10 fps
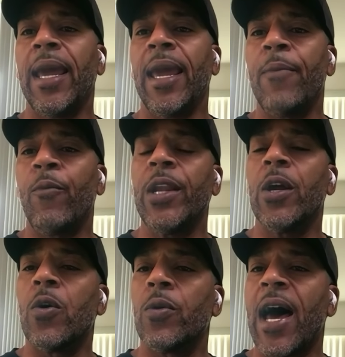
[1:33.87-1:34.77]
And we
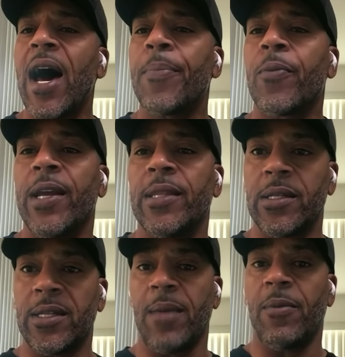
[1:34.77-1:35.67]
don't operate
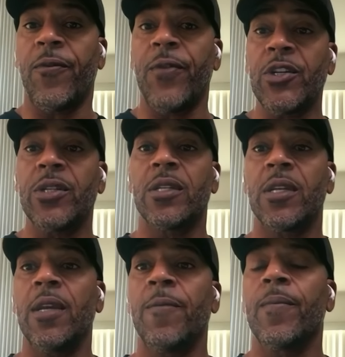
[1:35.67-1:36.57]
the same
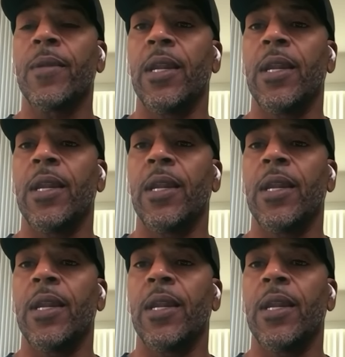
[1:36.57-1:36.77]
efficiency,